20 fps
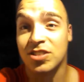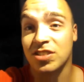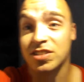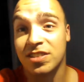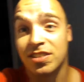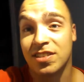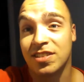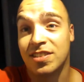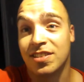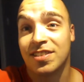
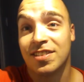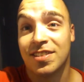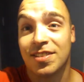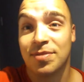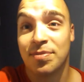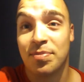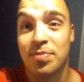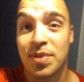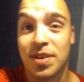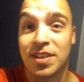just
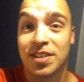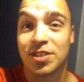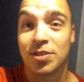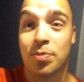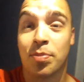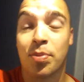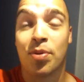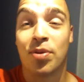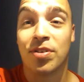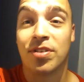be
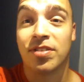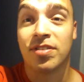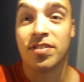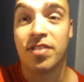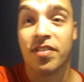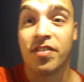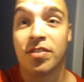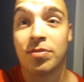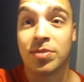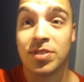supportive
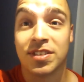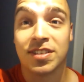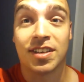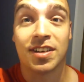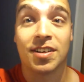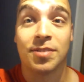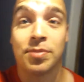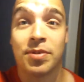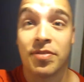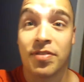of him because
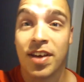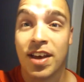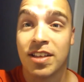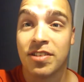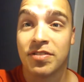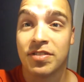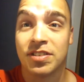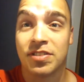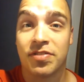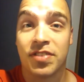I'm a fan
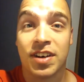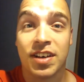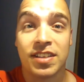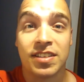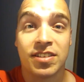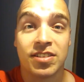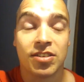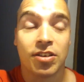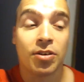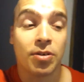of his fight.
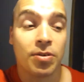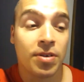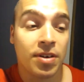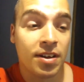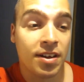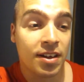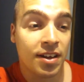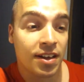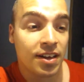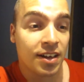So
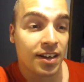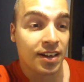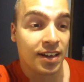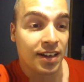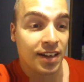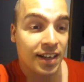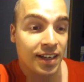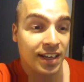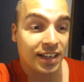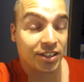
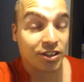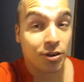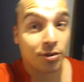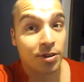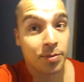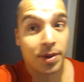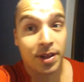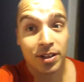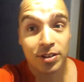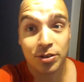he's going
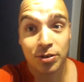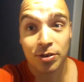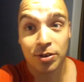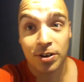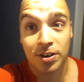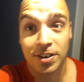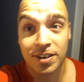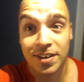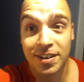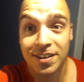to
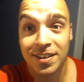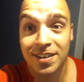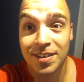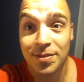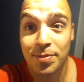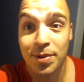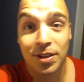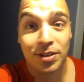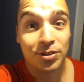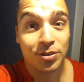Bellator.
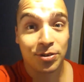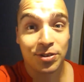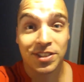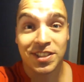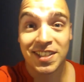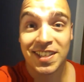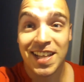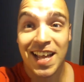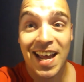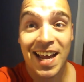Bellator's
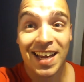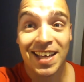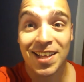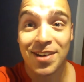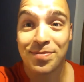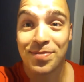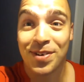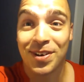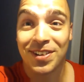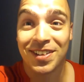snagging
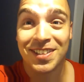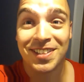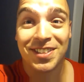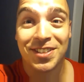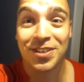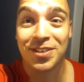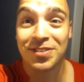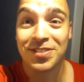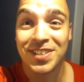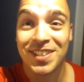up all these
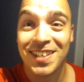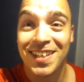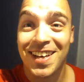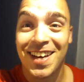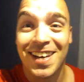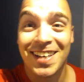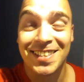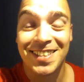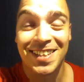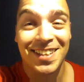UFC
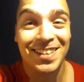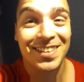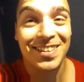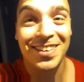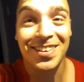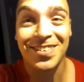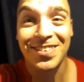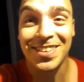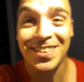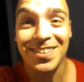guys. I don't
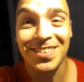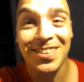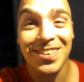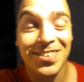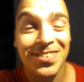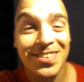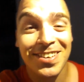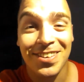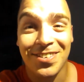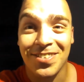know what they're
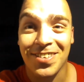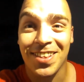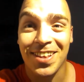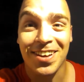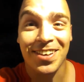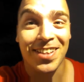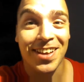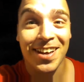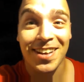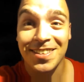doing over
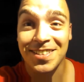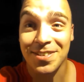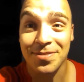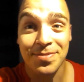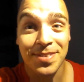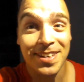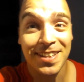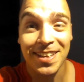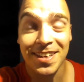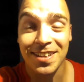there. They got some
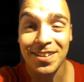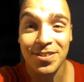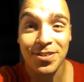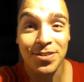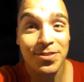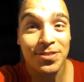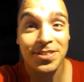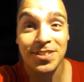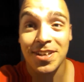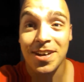money. They're
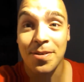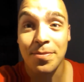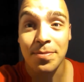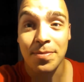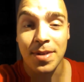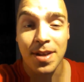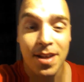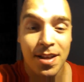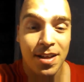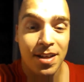doing
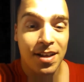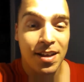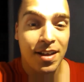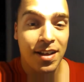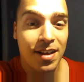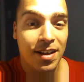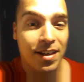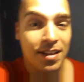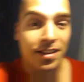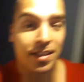something.
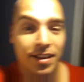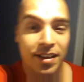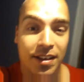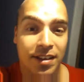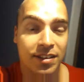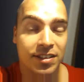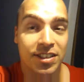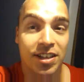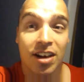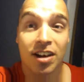
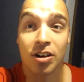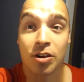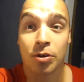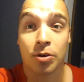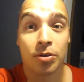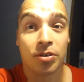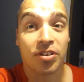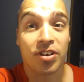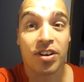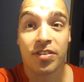Scott
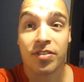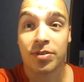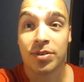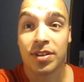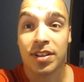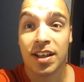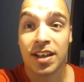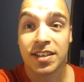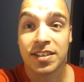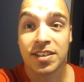Coker, everyone
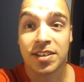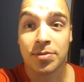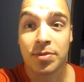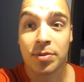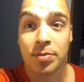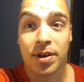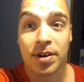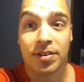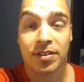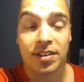likes him
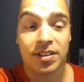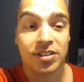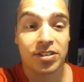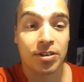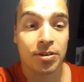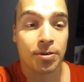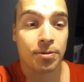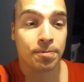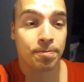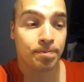apparently.
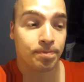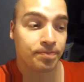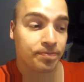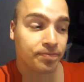So